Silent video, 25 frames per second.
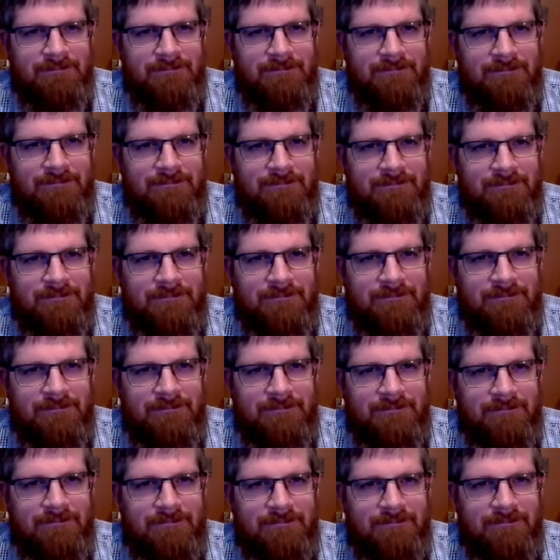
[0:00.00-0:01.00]

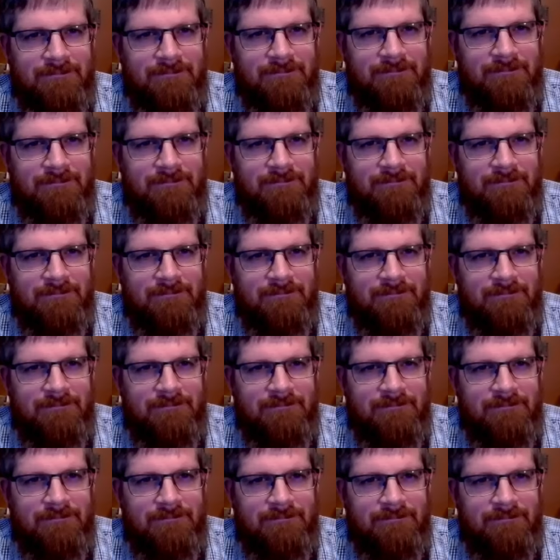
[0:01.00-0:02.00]

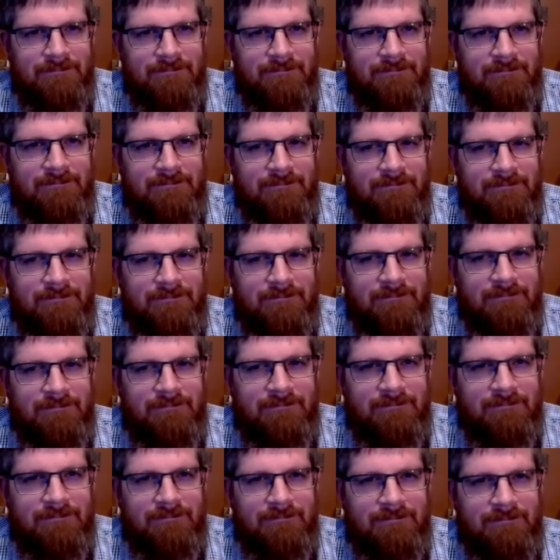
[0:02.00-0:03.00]

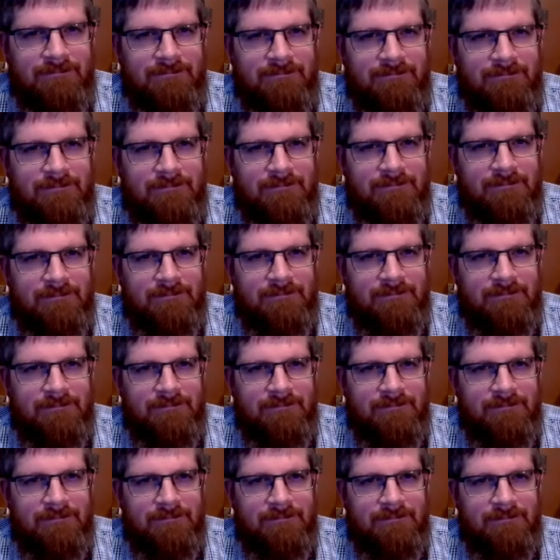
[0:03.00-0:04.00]

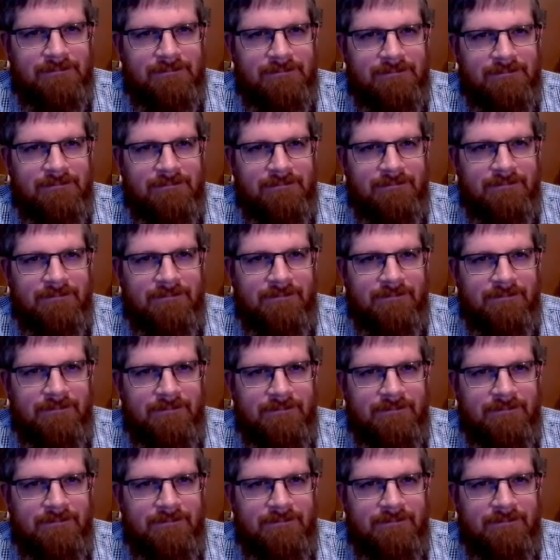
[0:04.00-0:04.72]
This person isn't speaking.